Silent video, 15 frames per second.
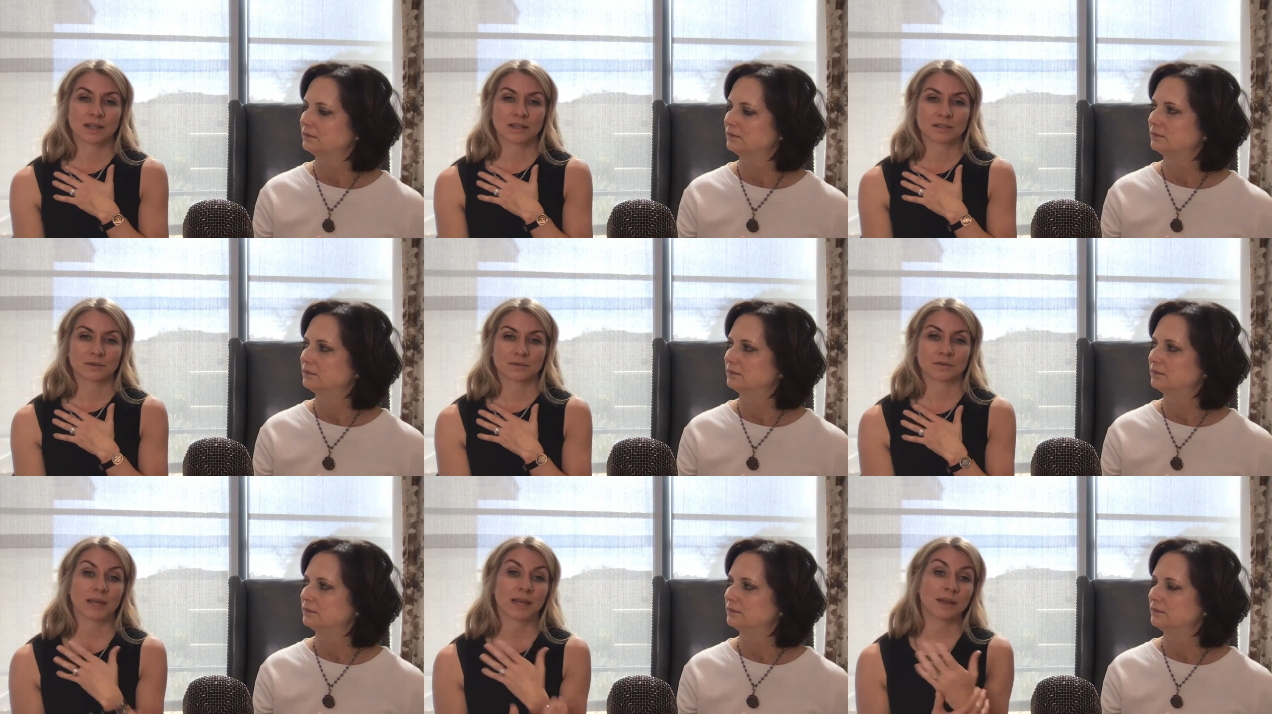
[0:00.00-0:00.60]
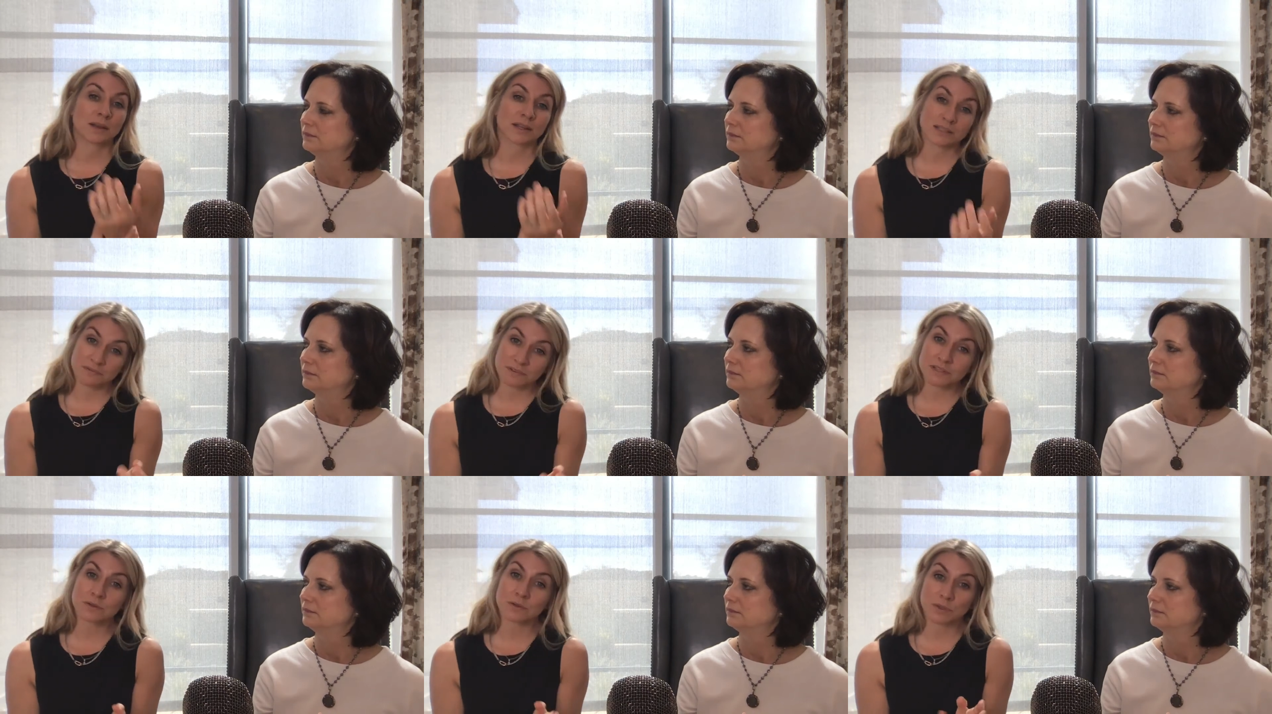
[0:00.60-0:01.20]
Speaker 1: so, and it's a
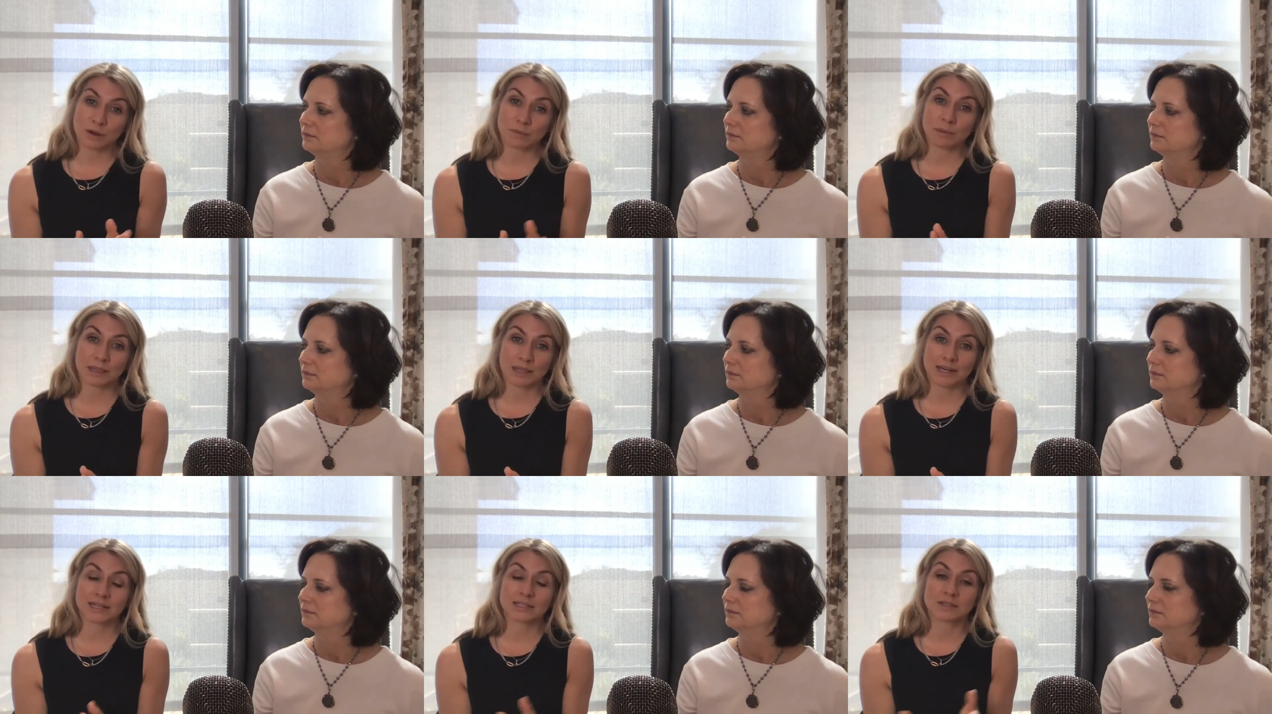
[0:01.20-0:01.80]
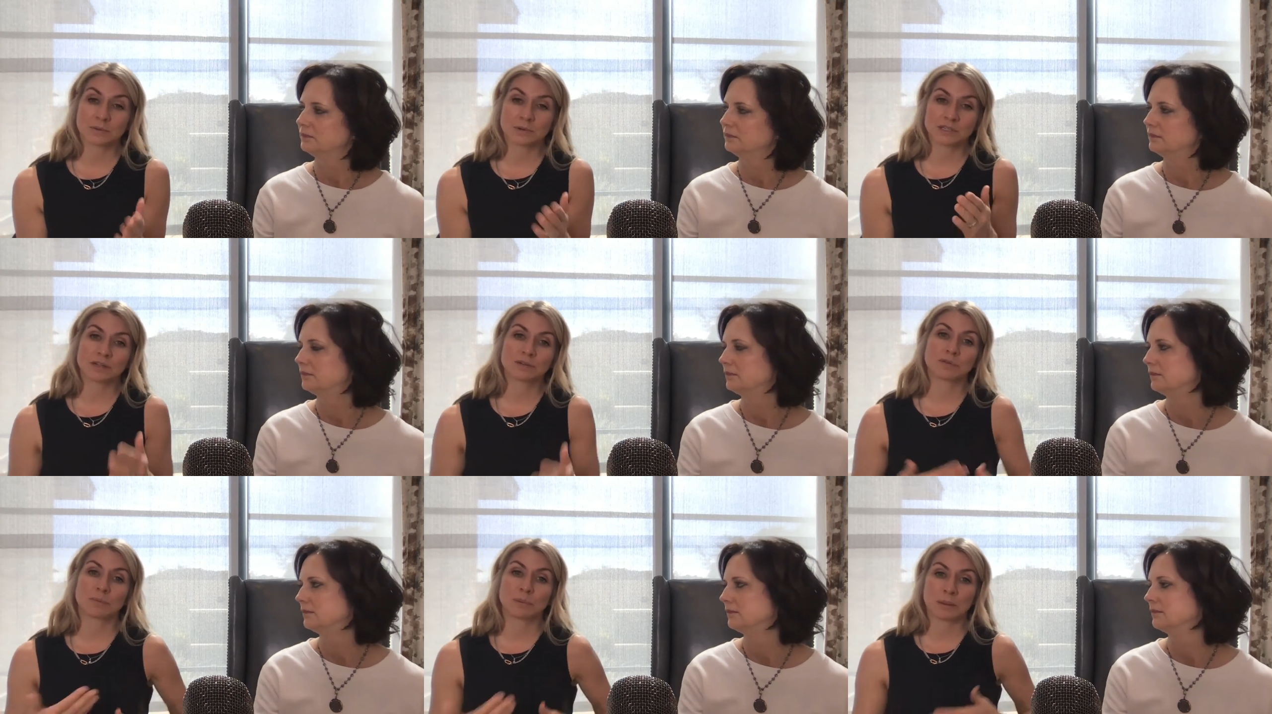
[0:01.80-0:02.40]
physical therapy clinic, so we're
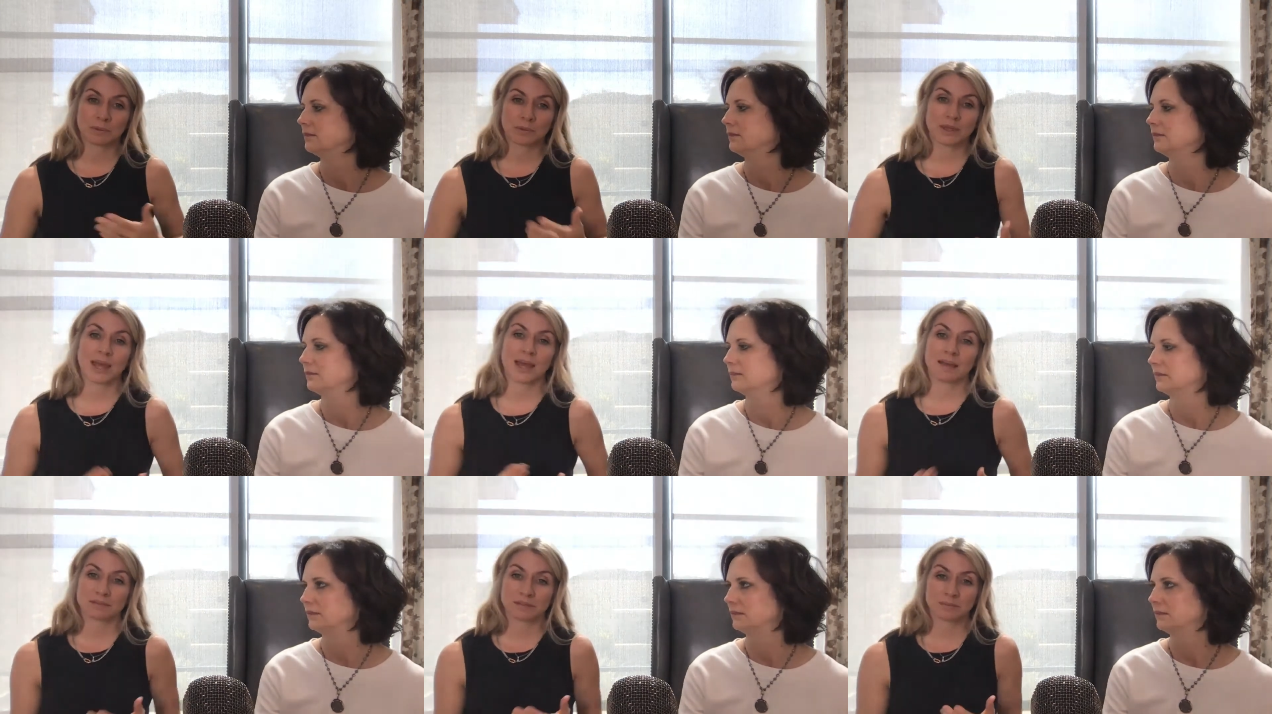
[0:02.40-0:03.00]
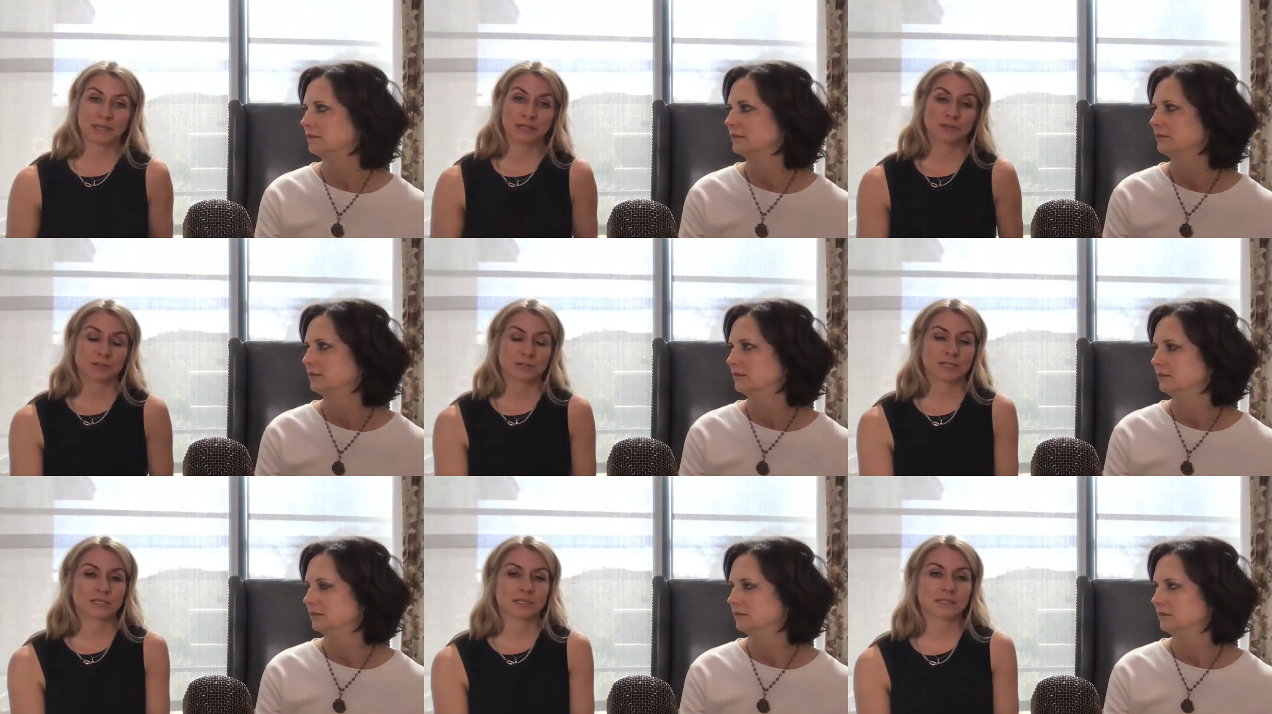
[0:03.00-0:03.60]
dealing with people that have some
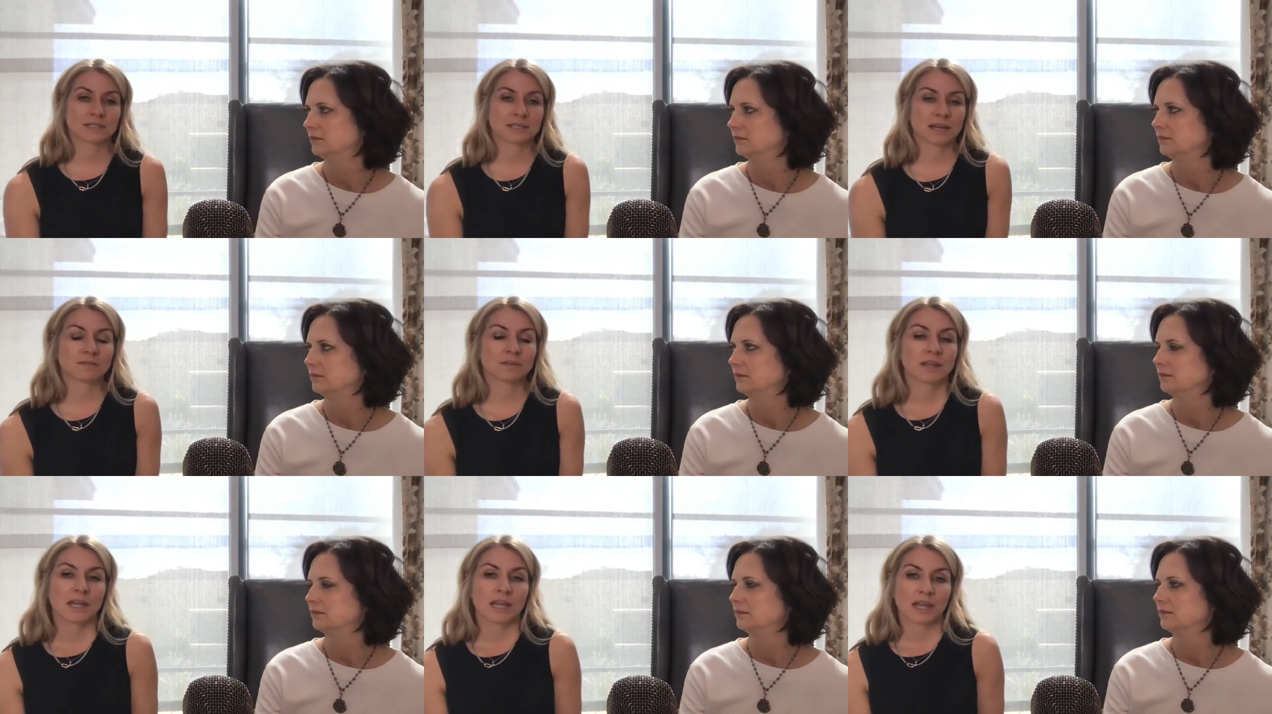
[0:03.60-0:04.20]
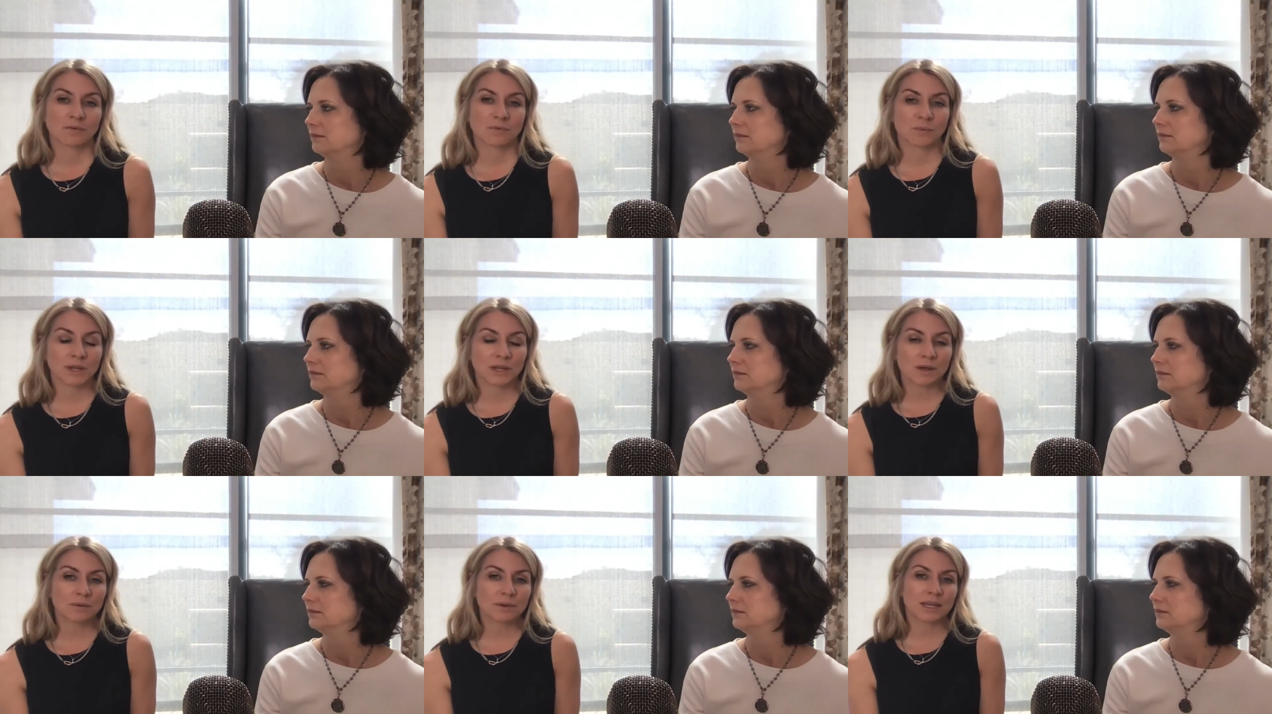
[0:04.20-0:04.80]
injuries and stuff. If we go